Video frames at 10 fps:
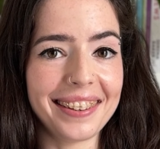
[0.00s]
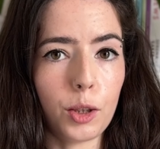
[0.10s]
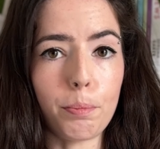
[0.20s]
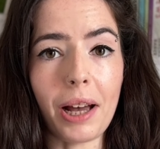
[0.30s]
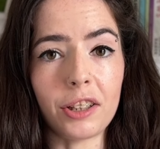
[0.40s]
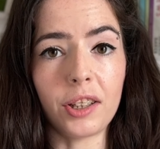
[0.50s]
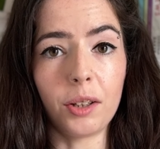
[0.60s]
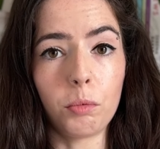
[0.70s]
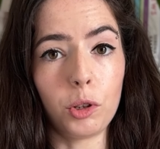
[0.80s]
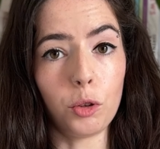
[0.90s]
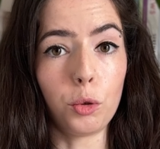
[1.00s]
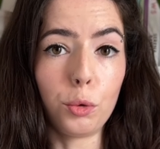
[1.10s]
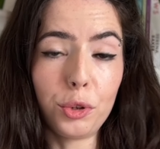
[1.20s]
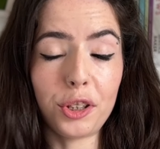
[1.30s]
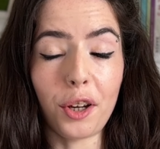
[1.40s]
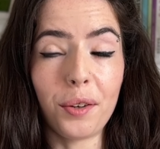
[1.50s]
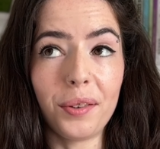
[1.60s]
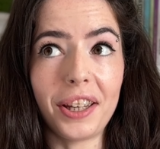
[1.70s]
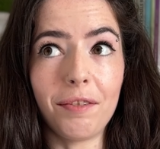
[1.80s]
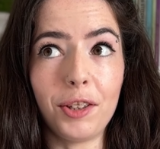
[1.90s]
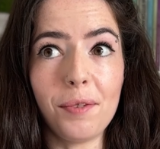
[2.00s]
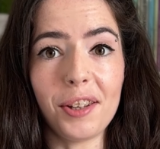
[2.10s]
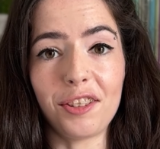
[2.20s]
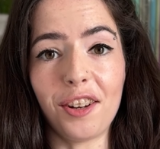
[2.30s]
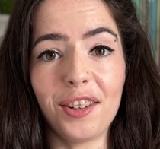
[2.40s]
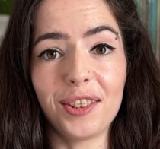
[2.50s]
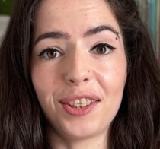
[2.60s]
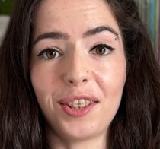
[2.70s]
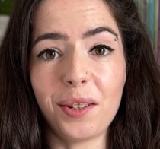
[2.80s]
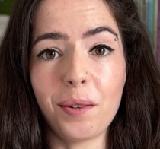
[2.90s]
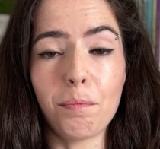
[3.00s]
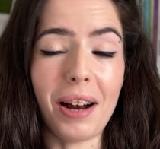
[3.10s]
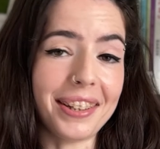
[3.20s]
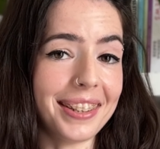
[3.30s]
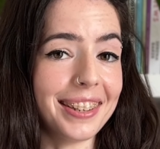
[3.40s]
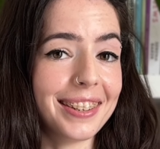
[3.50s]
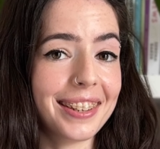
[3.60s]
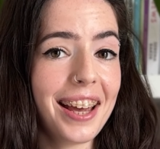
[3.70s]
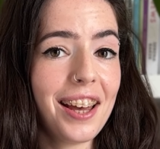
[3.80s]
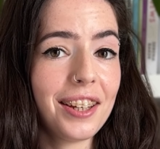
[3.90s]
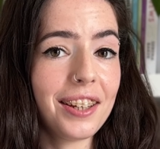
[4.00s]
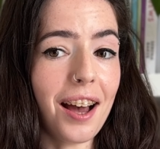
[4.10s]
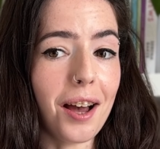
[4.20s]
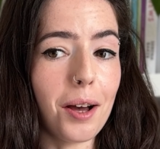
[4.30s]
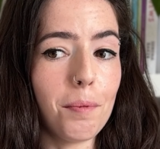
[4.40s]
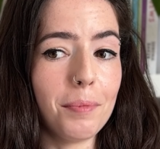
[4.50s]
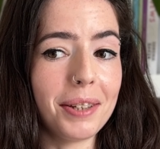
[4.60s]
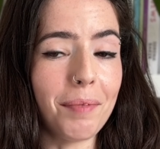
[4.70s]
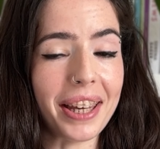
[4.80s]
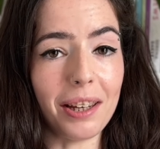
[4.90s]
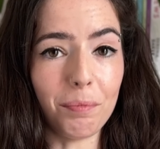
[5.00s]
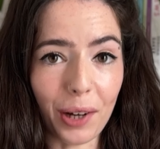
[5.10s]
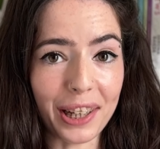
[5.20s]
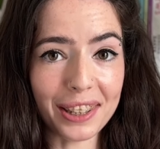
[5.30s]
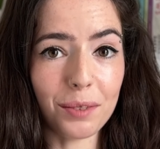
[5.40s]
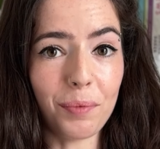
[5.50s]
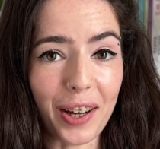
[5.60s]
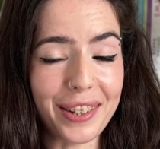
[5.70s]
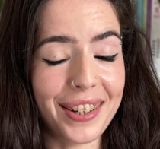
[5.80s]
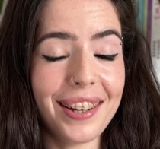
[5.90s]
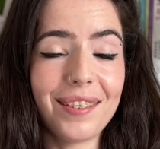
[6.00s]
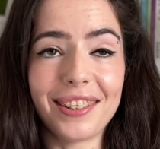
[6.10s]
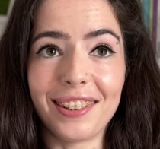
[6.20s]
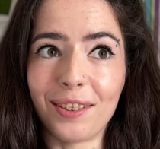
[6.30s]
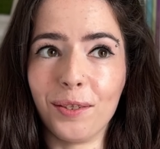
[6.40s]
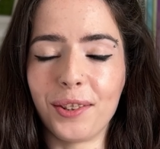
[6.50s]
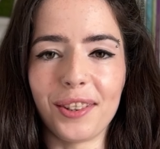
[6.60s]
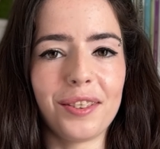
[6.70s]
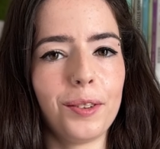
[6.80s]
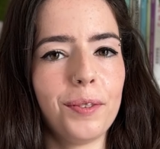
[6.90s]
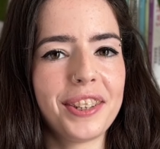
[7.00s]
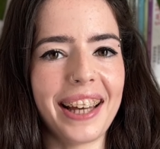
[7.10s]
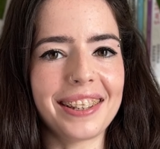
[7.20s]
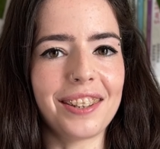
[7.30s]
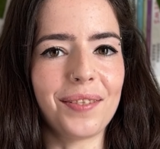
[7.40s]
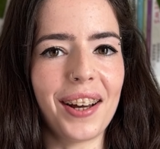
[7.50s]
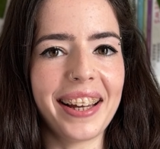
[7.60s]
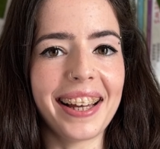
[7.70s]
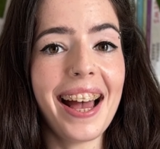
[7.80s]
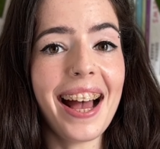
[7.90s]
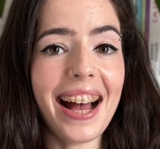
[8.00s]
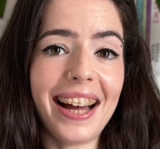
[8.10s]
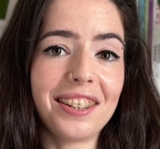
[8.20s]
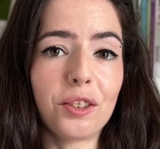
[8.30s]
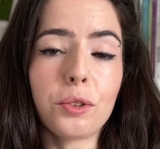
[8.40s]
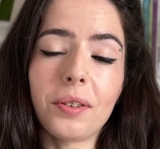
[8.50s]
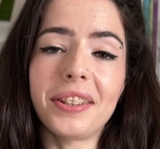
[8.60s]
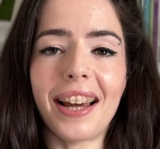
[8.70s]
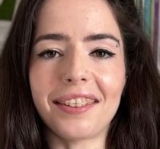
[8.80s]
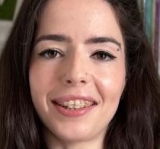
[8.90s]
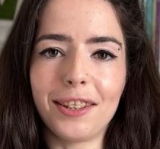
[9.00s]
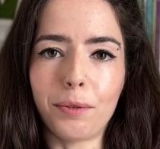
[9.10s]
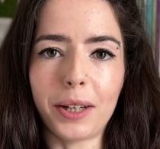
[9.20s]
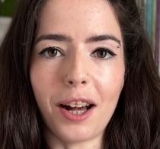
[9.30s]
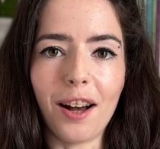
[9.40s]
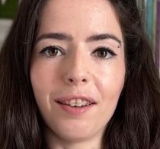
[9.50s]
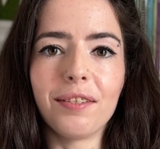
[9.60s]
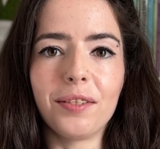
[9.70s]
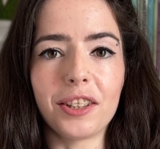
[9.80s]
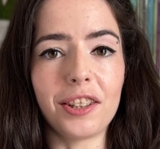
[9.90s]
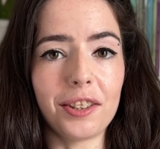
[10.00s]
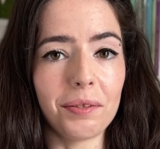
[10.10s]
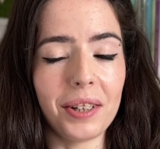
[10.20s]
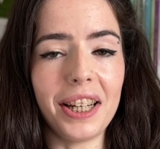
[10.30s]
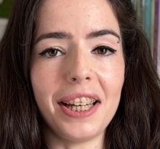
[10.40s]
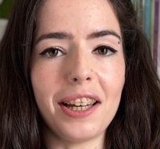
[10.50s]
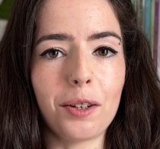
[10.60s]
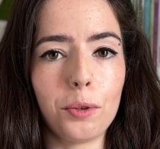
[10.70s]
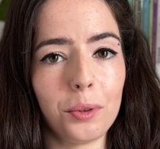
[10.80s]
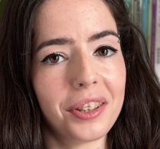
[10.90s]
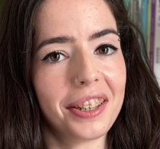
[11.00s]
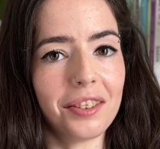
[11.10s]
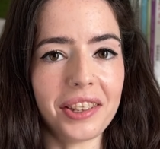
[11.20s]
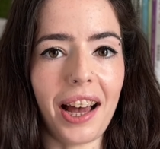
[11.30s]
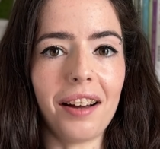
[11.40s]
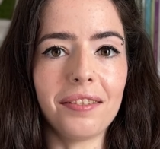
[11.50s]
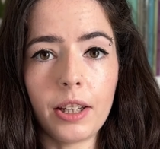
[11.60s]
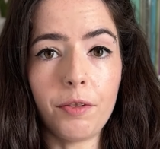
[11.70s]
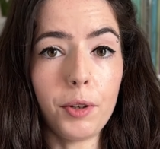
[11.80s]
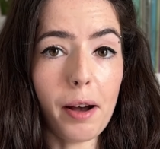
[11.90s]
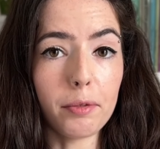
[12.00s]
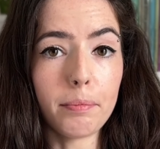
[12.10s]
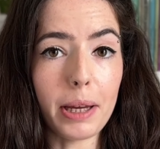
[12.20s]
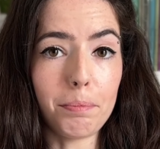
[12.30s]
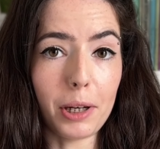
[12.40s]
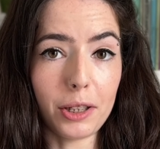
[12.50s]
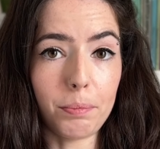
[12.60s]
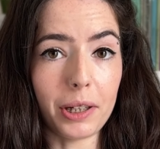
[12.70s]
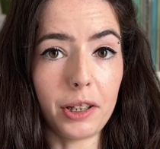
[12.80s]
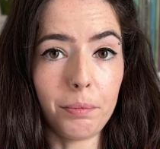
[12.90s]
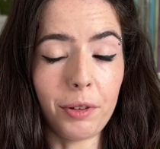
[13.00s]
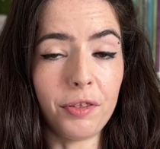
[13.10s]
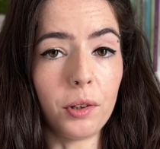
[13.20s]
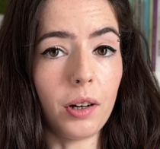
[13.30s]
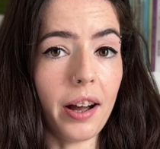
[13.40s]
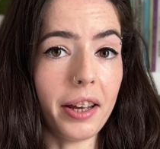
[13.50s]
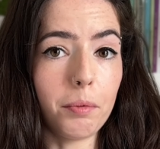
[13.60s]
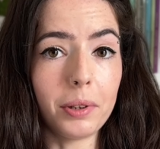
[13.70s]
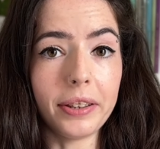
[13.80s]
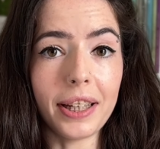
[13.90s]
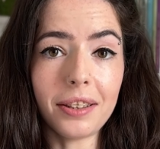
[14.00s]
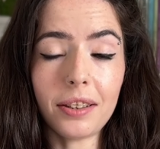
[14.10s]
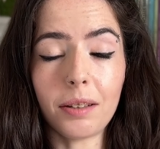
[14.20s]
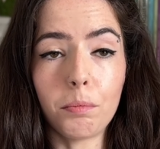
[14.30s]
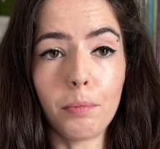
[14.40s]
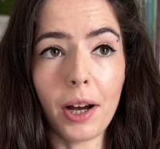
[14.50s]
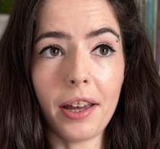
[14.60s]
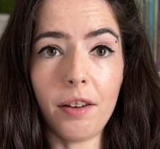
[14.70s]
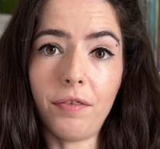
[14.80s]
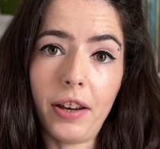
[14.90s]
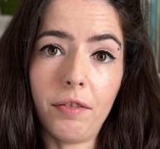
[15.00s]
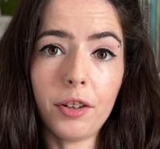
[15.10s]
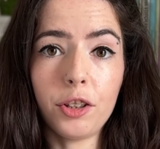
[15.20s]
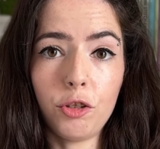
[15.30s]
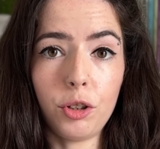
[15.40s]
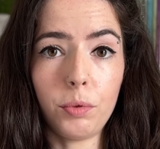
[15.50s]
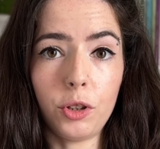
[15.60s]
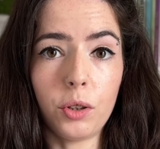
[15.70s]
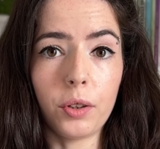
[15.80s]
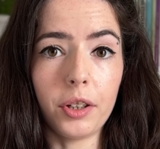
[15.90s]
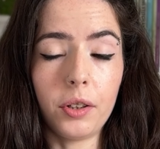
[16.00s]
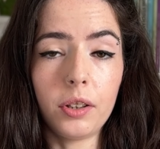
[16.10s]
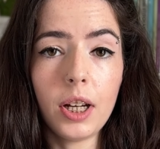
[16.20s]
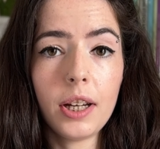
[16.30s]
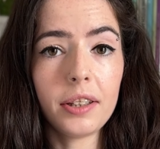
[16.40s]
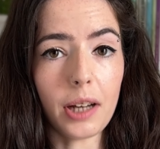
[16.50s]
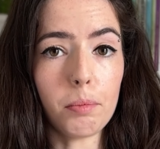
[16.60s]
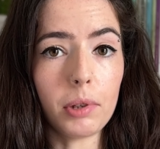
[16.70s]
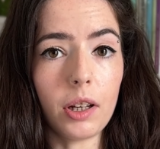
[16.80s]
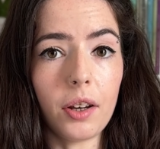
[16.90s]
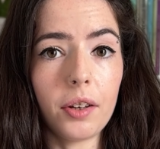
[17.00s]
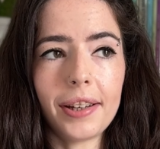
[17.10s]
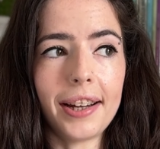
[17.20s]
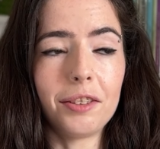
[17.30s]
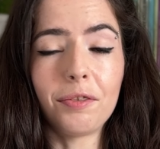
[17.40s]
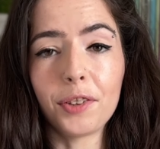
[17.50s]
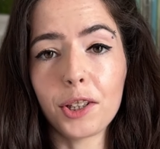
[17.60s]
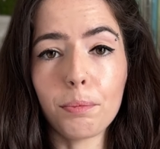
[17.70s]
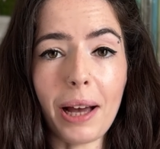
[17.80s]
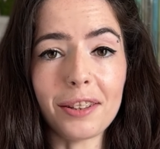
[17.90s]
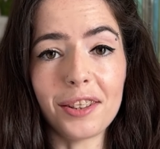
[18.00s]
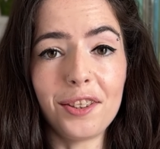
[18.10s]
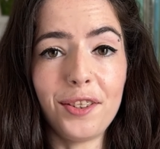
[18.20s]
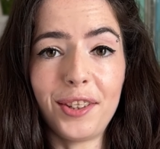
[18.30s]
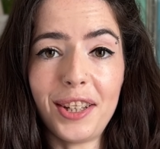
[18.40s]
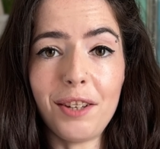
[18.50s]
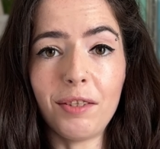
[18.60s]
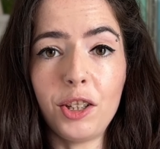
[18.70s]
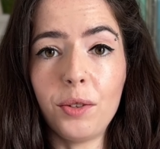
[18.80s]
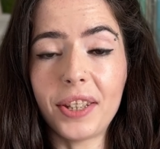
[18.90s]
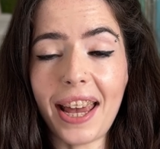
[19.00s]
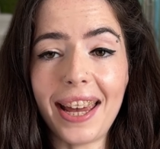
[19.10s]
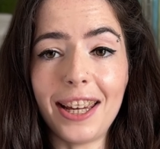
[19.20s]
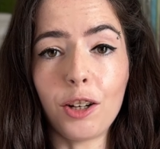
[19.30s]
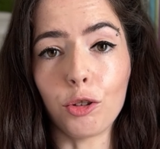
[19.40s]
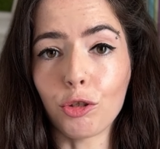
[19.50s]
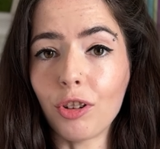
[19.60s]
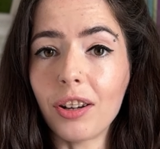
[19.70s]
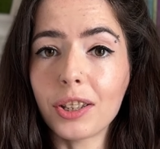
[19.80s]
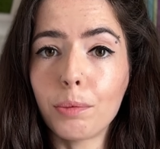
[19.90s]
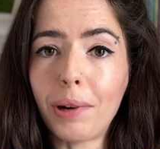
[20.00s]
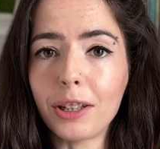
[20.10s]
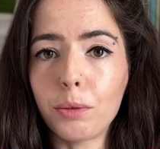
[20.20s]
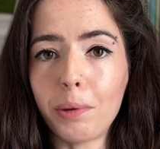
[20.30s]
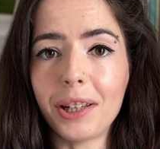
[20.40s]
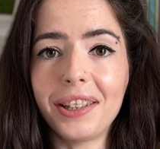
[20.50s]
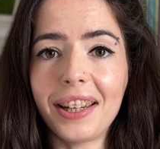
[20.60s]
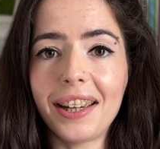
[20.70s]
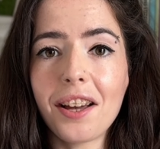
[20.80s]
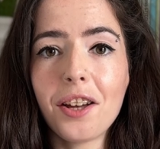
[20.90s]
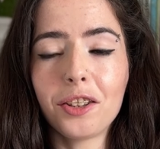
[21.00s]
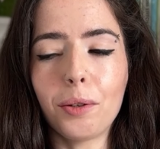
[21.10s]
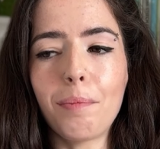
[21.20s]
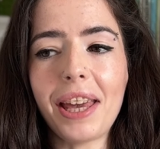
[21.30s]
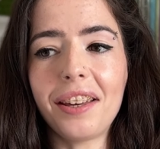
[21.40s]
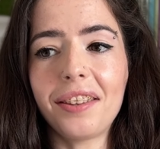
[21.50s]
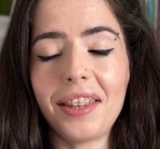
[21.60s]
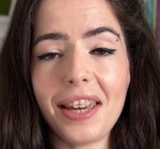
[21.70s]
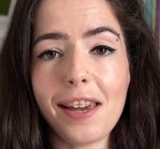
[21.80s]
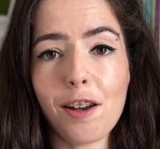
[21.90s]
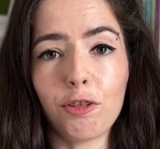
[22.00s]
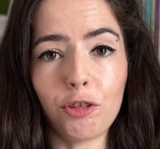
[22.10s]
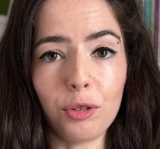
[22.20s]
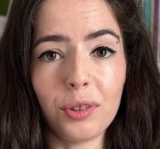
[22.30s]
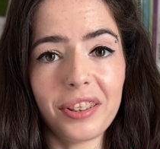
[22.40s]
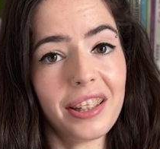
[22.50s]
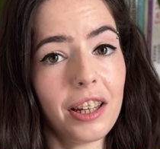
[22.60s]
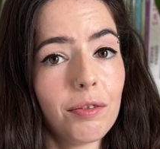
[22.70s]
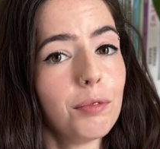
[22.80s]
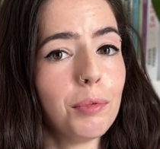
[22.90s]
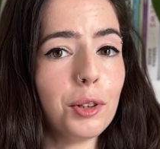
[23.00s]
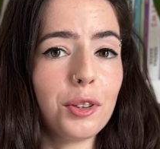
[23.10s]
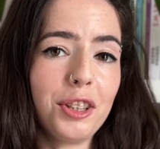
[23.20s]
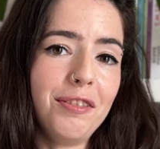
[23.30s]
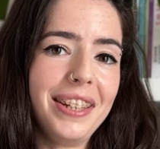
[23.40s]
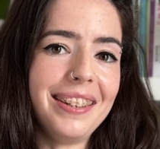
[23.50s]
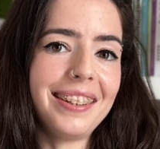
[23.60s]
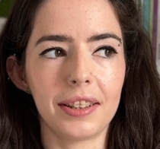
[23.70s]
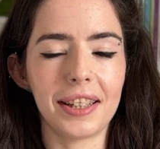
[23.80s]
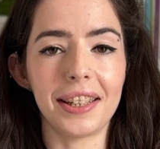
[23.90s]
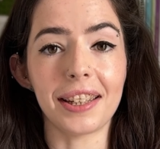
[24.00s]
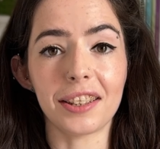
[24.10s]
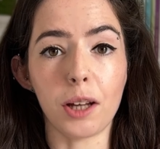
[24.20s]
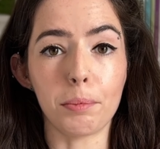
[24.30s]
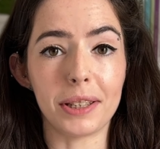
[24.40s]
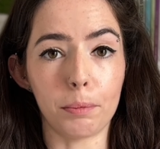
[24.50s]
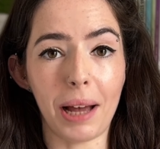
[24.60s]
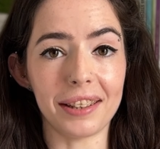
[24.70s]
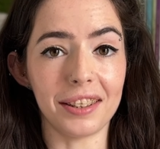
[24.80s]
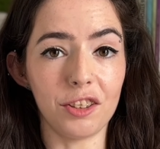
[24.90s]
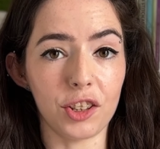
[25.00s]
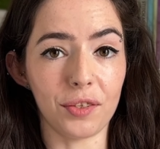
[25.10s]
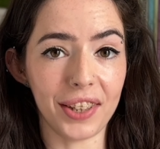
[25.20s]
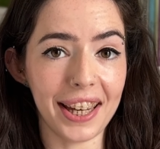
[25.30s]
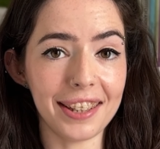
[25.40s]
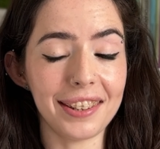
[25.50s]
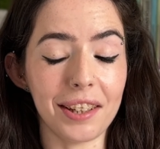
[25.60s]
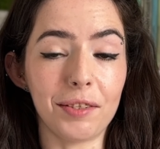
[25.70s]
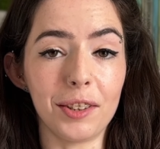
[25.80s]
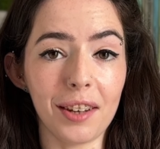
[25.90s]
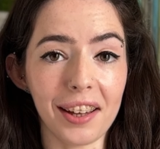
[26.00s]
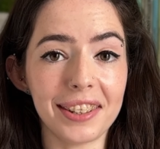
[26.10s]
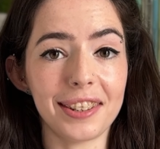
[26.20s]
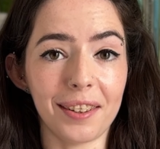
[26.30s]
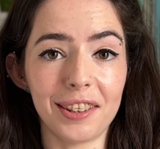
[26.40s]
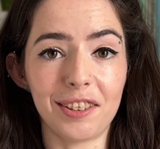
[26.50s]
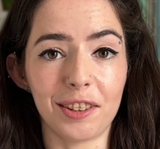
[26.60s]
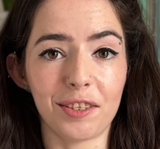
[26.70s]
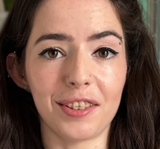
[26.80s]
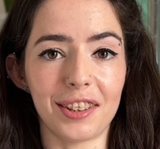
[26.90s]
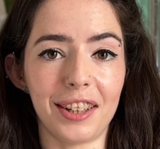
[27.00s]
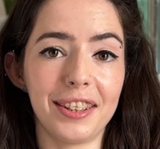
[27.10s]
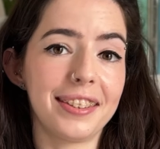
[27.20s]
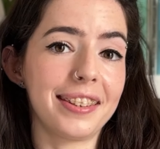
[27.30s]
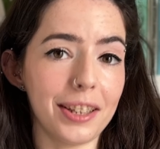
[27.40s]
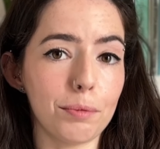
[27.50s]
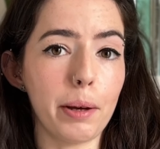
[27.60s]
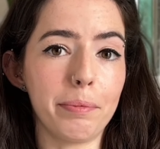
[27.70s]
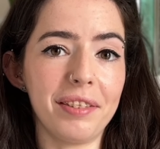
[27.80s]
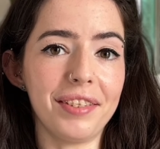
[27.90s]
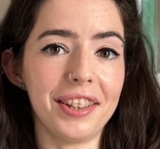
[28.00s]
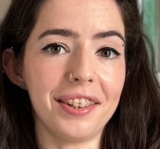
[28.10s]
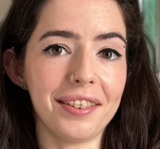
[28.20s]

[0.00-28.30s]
The pattern will also give you a chance to practice making bias binding, which is also super satisfying, and also attaching it to a curve, which is a really cool skill to have. If you haven't made bias binding before, I will link my favorite YouTube tutorial down below. And for this pattern, you could even use a contrast bias binding to make the shorts even more unique. Next up is a pattern just for kids, so if you like sewing children's clothes, this might be for you.